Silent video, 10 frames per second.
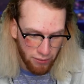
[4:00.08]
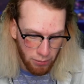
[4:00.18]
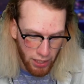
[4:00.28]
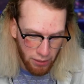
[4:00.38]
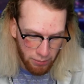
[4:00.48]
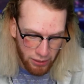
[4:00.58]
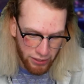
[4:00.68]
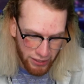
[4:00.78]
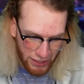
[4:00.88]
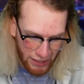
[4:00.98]
have an
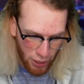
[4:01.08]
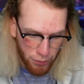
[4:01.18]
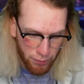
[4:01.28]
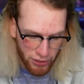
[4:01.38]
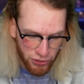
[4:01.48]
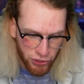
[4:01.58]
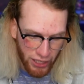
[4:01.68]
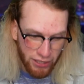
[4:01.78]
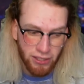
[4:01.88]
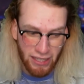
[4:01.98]
ability that can help them in the
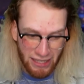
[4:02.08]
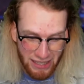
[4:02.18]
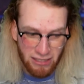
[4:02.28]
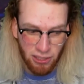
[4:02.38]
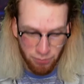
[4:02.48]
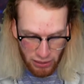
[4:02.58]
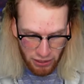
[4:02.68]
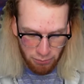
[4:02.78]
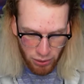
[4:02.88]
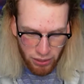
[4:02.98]
chase, and they need
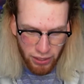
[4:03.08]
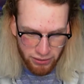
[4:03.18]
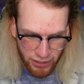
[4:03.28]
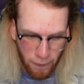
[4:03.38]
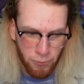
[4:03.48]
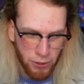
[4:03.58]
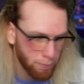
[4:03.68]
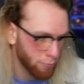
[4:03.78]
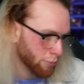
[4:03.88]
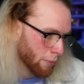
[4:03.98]
something like Bloodlust to help
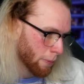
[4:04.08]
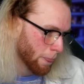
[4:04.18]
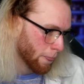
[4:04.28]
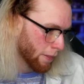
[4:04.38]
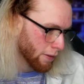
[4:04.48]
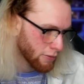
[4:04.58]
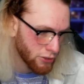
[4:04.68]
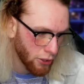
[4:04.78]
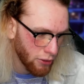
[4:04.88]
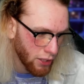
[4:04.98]
them.
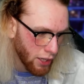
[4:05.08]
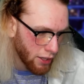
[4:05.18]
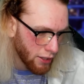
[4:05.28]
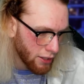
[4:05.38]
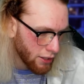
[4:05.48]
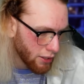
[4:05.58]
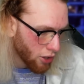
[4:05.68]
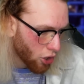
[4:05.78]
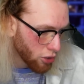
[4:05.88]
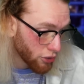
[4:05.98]
So
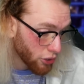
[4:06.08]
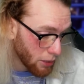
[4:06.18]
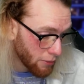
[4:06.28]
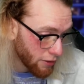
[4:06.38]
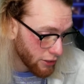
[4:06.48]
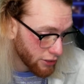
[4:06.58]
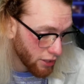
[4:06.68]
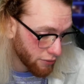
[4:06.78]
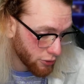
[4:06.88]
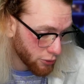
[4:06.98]
all in all, I'm very
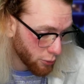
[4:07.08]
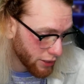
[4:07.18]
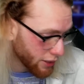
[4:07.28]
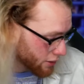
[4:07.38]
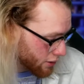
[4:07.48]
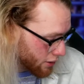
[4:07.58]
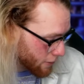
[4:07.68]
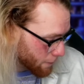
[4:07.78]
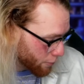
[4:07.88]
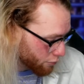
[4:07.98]
excited for this weekend.
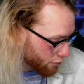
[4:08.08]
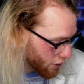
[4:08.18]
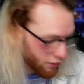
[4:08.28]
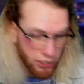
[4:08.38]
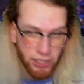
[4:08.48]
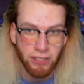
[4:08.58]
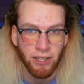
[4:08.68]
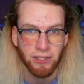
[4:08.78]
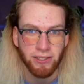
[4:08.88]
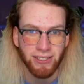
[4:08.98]
Very
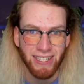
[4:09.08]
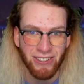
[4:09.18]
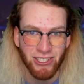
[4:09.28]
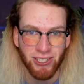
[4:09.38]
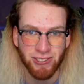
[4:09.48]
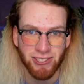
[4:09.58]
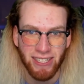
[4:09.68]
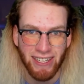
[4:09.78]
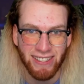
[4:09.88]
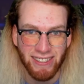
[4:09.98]
excited to see how it
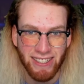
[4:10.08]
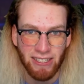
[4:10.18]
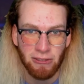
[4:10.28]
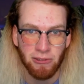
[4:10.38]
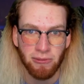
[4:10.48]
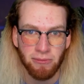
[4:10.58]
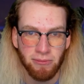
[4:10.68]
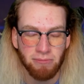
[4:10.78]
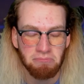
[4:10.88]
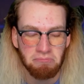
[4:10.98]
goes, and
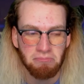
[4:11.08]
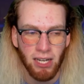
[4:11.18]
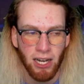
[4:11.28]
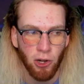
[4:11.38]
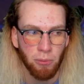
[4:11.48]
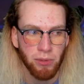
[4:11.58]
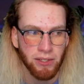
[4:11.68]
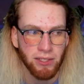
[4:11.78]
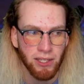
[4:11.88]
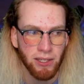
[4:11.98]
I hope
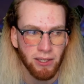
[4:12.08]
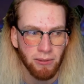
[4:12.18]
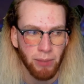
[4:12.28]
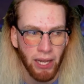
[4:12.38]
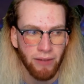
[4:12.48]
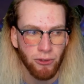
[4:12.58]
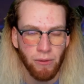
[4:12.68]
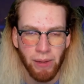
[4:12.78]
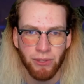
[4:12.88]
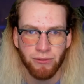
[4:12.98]
that Behavior
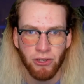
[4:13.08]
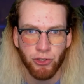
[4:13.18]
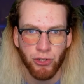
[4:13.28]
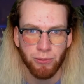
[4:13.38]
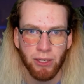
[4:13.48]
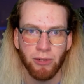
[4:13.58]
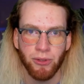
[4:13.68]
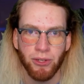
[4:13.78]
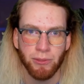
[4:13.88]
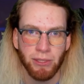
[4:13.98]
remains very transparent
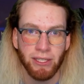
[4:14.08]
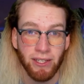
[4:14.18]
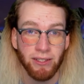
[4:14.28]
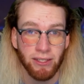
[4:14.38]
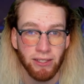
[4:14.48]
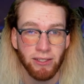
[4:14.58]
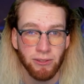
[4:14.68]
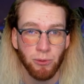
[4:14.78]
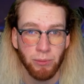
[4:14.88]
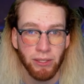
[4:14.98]
with us, because I think that
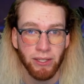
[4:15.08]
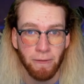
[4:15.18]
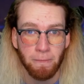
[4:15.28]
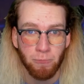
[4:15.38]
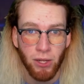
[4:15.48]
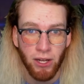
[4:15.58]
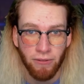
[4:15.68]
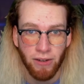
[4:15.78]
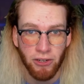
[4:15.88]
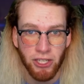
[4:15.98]
this will be a
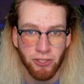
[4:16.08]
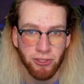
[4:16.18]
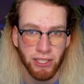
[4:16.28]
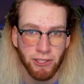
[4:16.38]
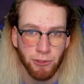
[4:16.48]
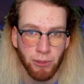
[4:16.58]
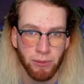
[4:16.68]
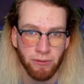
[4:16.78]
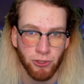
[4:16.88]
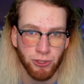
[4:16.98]
very interesting
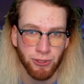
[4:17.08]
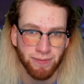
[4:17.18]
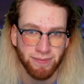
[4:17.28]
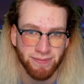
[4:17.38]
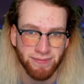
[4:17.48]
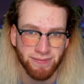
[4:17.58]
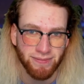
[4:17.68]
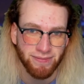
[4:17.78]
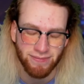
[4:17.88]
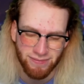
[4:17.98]
experiment for sure.
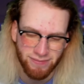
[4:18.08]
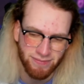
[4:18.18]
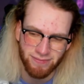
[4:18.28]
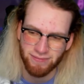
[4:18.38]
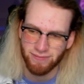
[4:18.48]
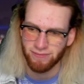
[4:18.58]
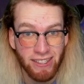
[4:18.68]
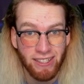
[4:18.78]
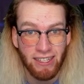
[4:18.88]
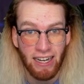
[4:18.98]
So let me know what you guys
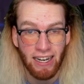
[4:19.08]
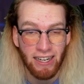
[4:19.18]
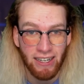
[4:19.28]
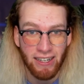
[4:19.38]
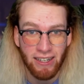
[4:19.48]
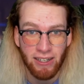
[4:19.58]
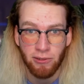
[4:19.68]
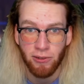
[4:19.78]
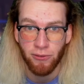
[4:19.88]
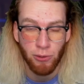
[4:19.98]
think.
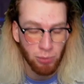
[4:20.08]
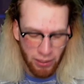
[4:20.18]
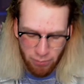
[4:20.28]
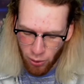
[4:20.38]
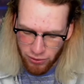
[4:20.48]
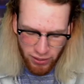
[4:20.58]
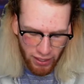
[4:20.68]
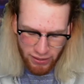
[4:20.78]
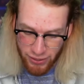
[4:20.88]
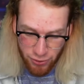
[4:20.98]
If you play both
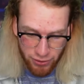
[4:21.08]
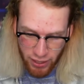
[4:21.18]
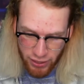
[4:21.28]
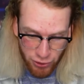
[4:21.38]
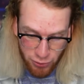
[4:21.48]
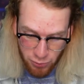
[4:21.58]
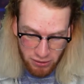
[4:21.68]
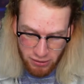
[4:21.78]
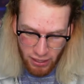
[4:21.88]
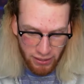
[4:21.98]
sides, either side, just
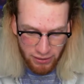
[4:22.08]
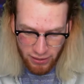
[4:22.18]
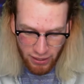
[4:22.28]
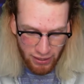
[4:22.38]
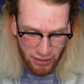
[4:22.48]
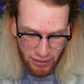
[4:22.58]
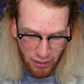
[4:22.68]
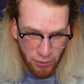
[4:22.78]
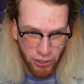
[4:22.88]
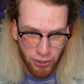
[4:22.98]
one side,
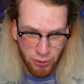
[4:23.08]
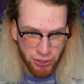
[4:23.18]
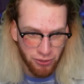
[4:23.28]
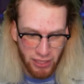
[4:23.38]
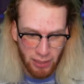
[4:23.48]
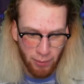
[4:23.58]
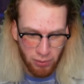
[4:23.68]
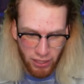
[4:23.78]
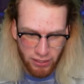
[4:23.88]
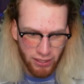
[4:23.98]
let me know what you think
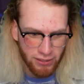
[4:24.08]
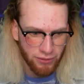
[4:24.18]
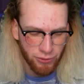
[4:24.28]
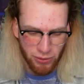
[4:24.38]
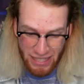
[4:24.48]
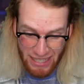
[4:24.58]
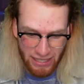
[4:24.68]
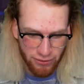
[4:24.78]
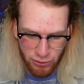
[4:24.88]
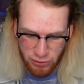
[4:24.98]
about Bloodlust, if you need
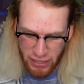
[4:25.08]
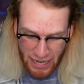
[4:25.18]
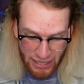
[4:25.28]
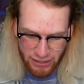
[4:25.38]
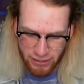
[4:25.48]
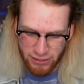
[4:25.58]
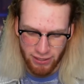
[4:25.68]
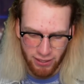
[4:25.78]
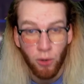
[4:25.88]
it, if you hate it.